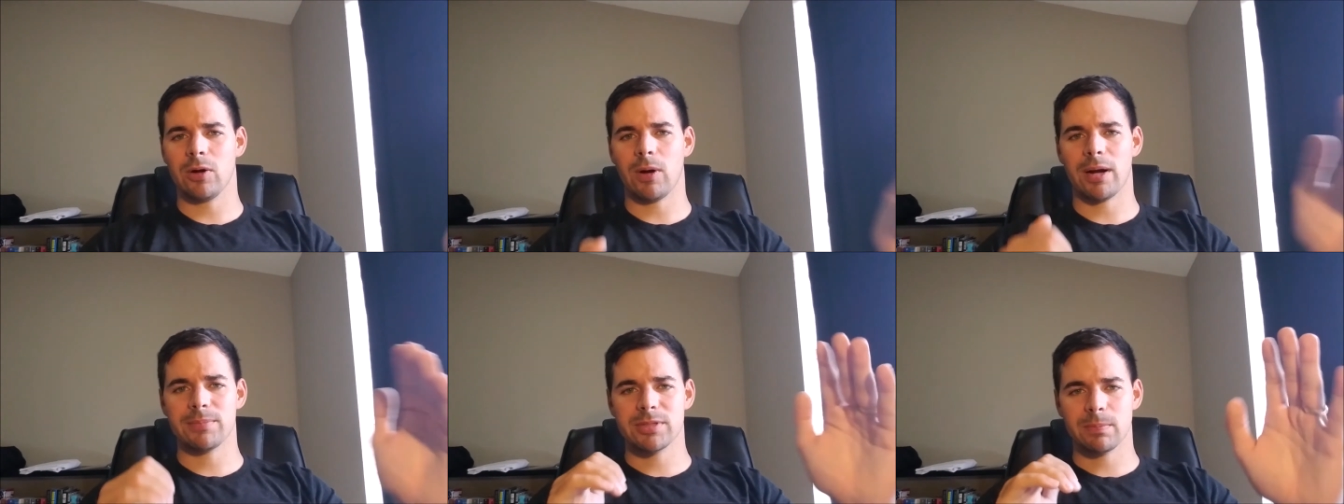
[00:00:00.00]

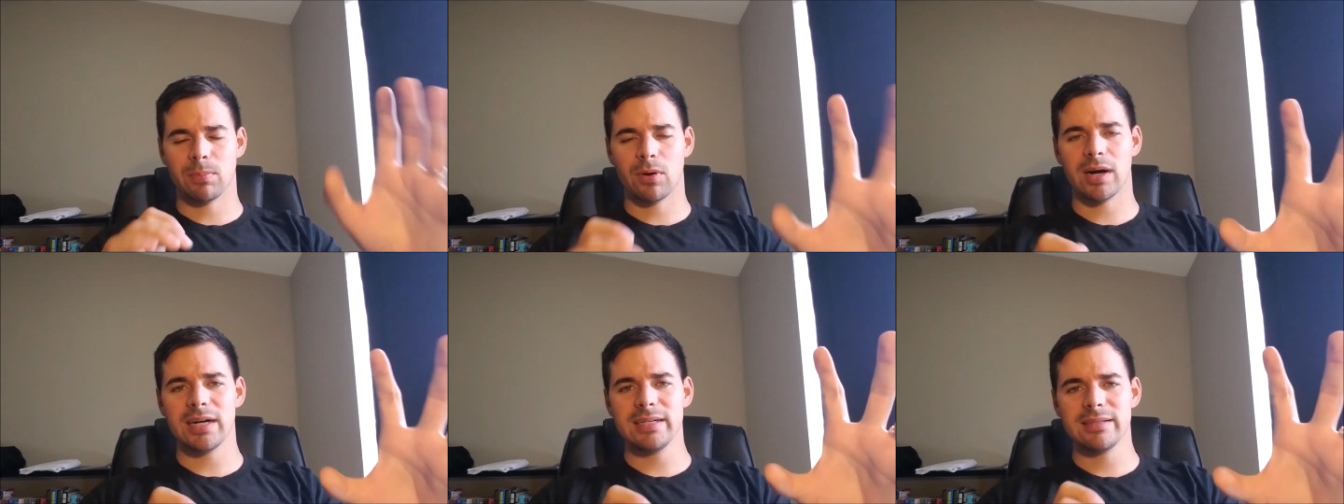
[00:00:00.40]
I'm
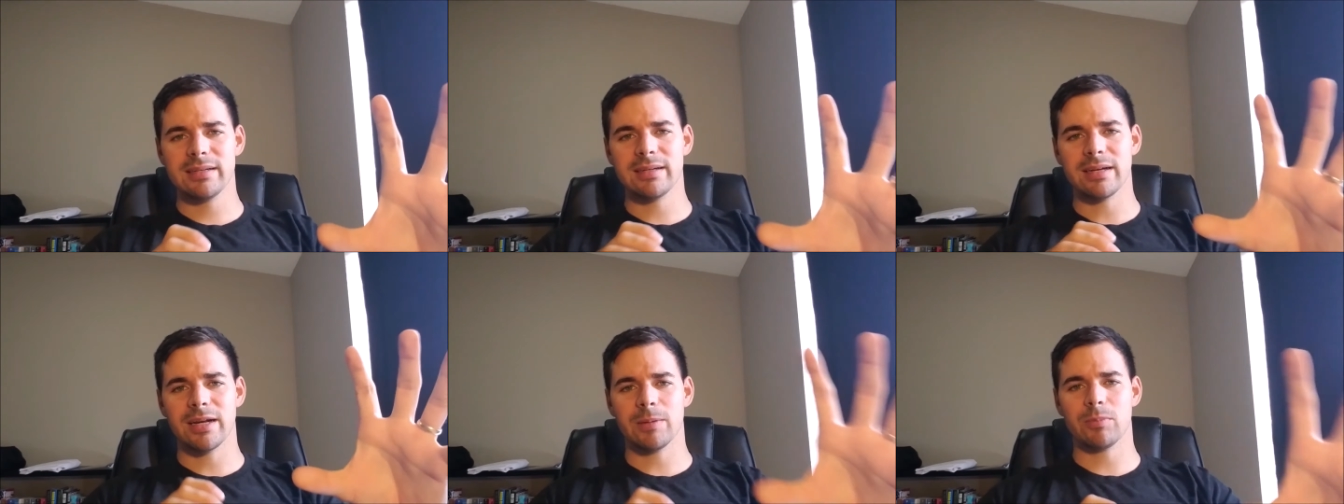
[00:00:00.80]
surprised at
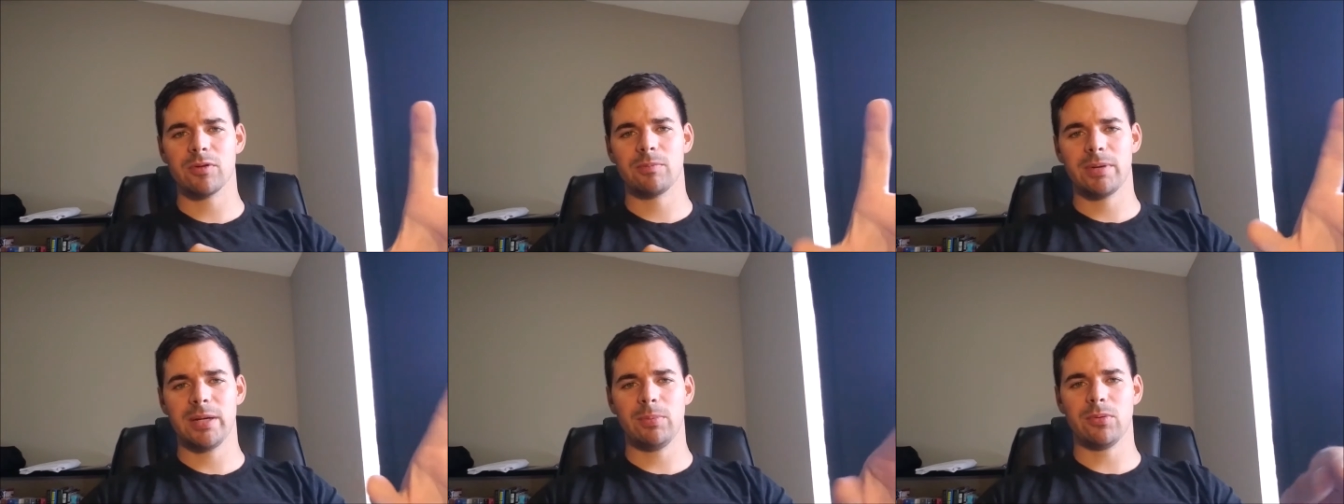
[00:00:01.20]
the number
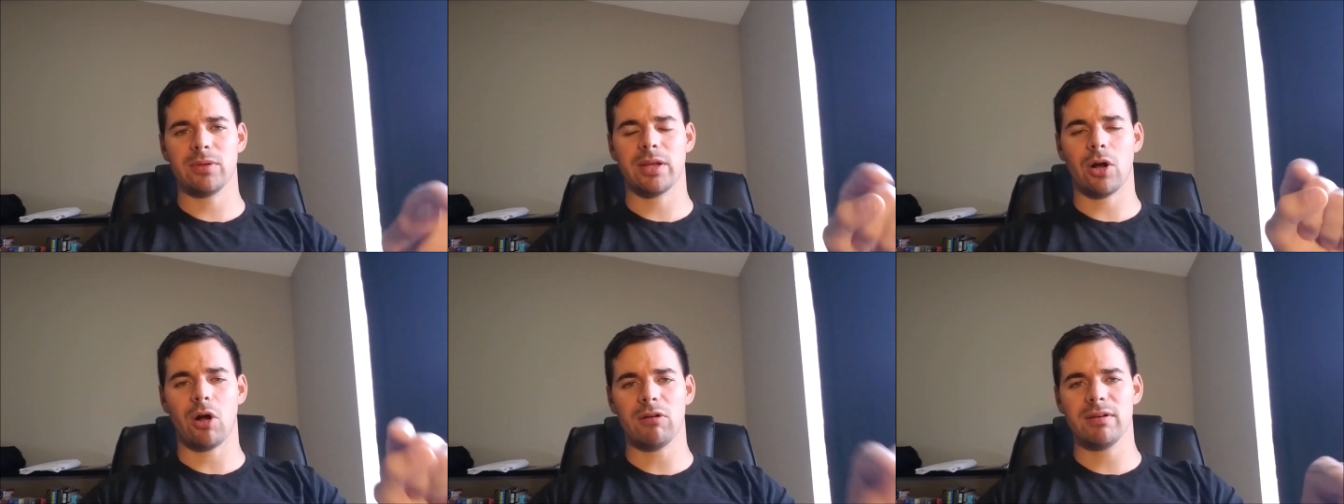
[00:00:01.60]
of people
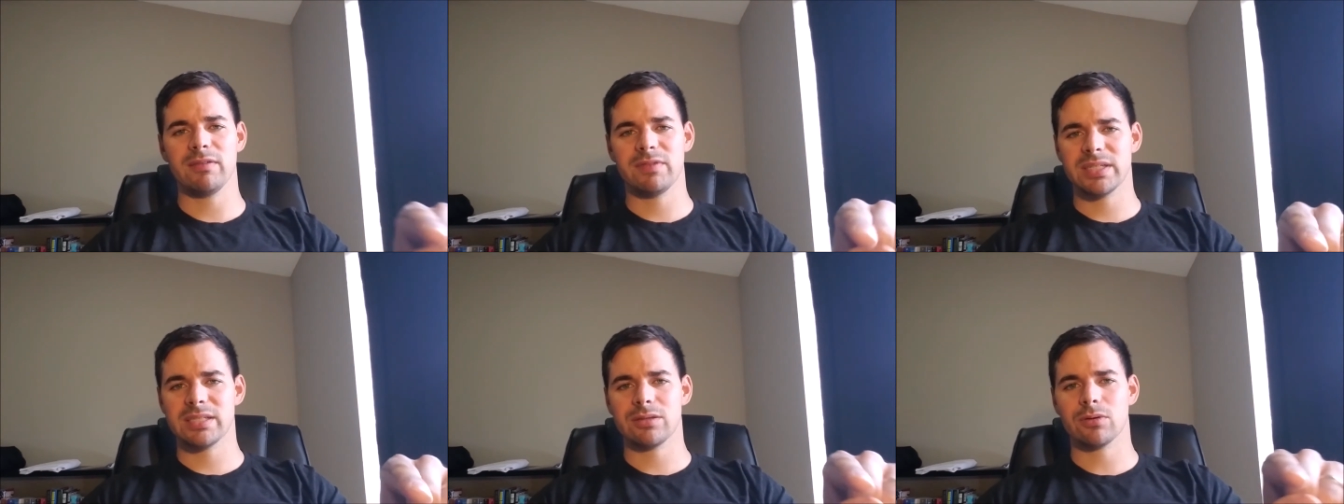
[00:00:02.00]
that only
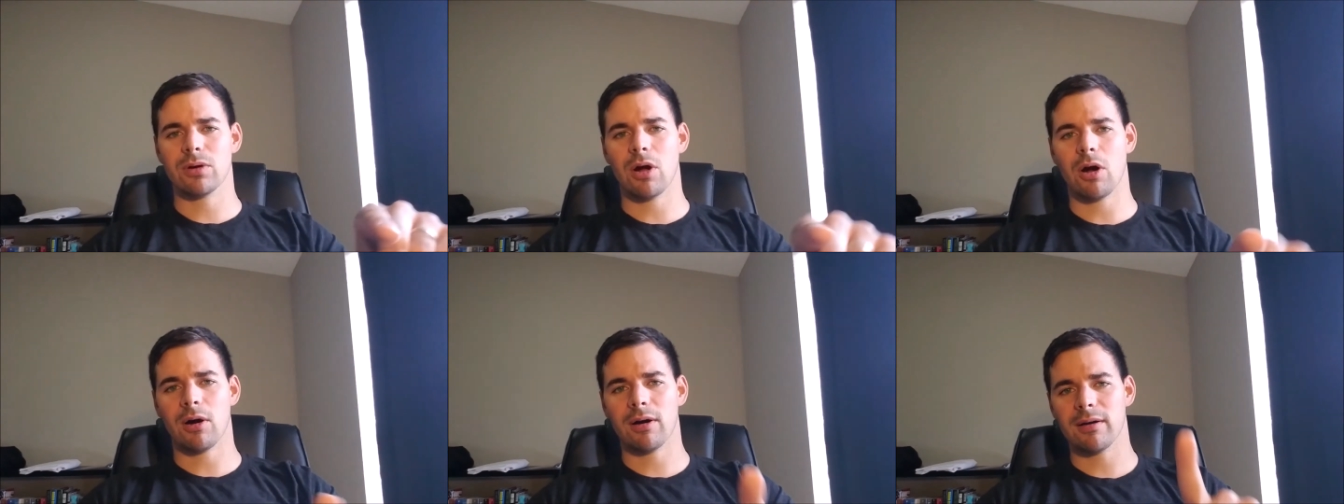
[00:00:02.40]
list their
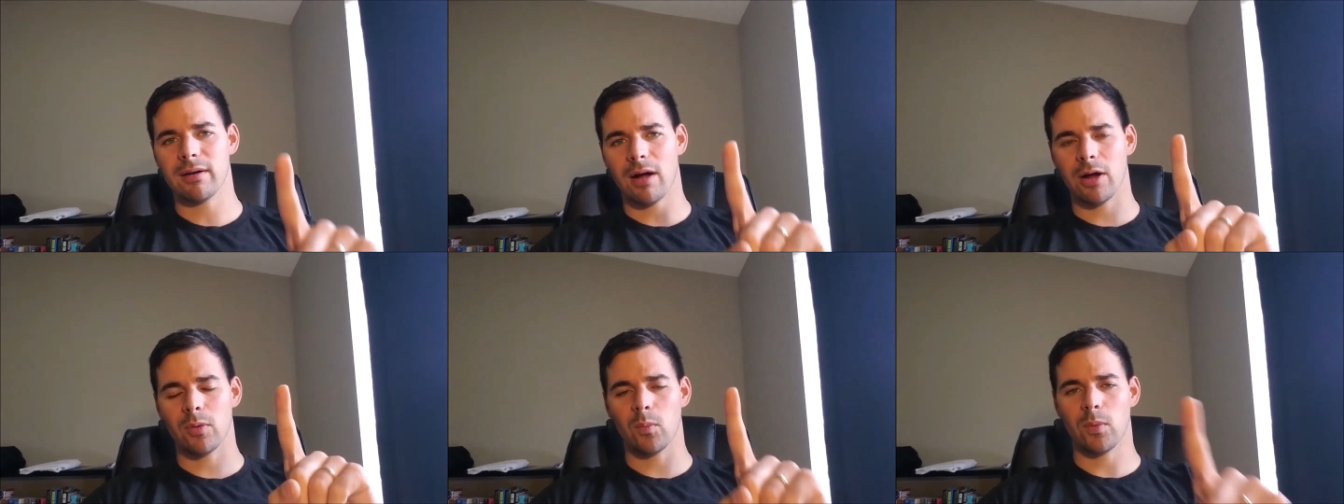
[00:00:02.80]
car
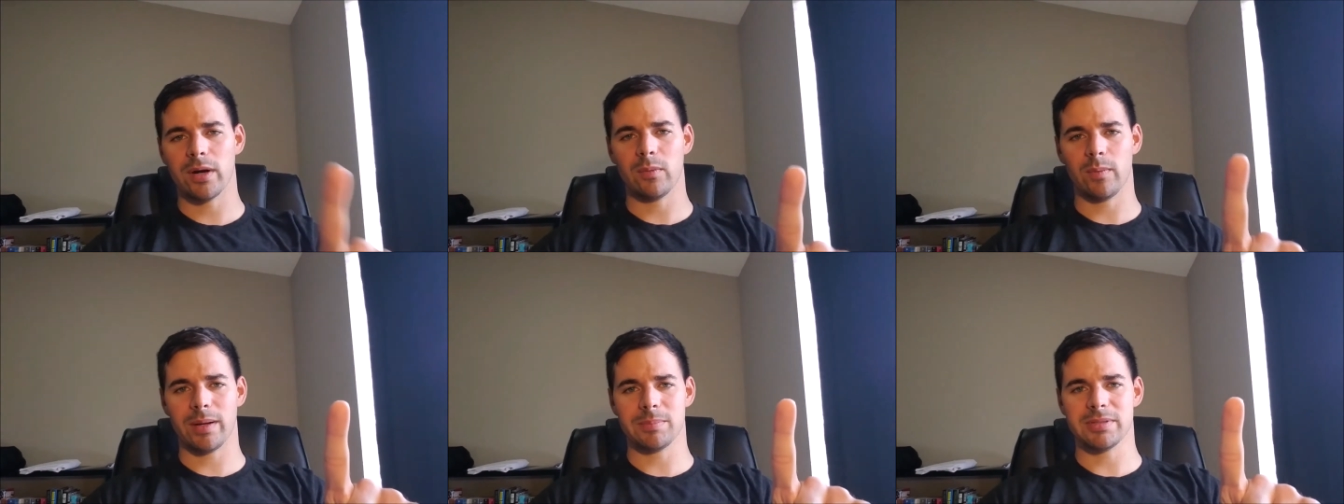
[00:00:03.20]
on
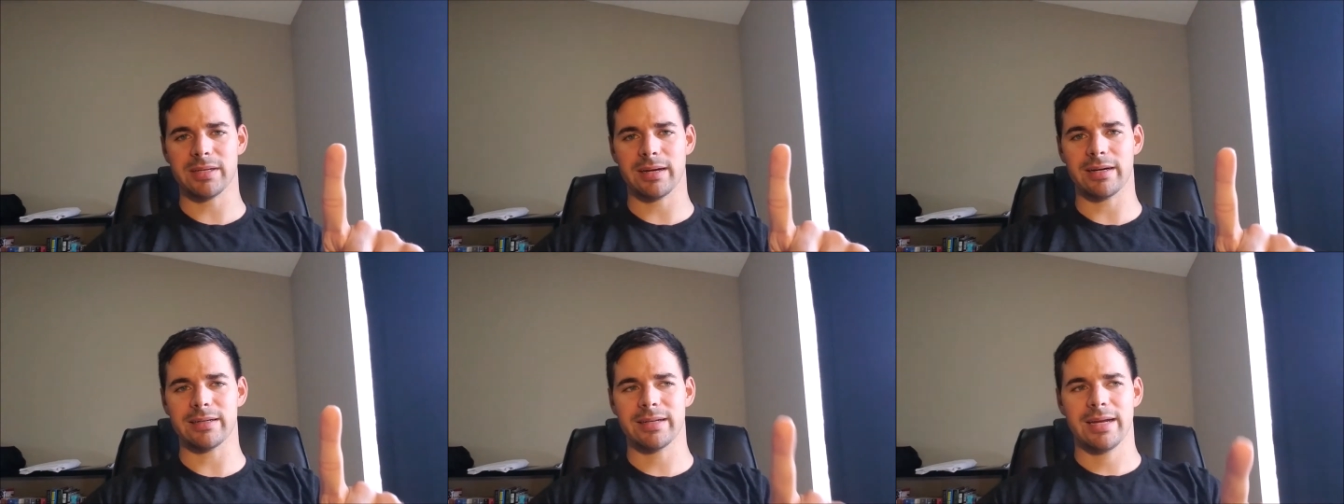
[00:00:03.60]
one
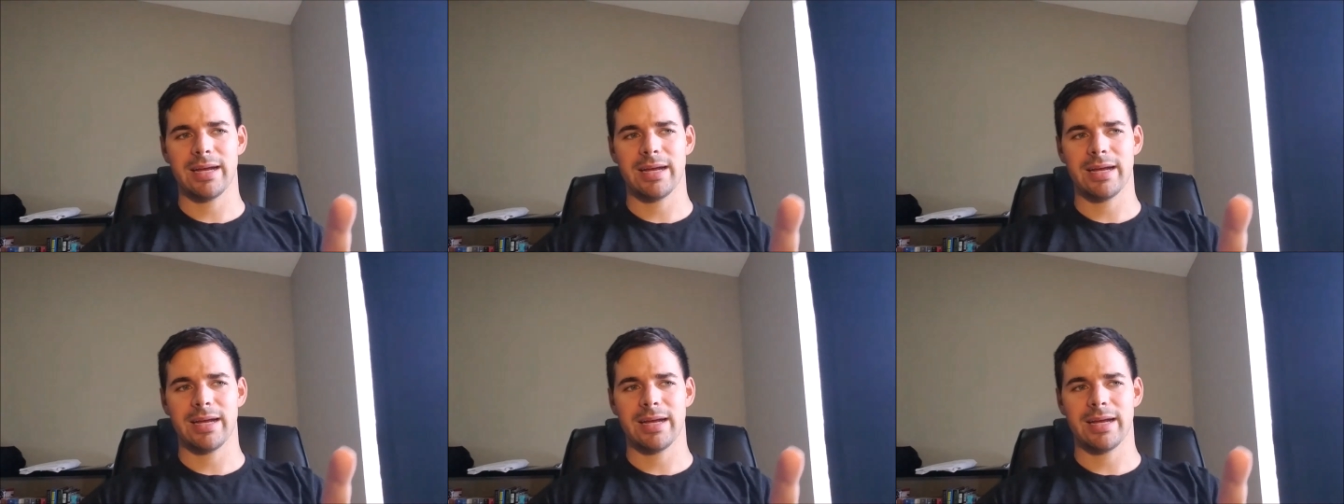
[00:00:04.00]
website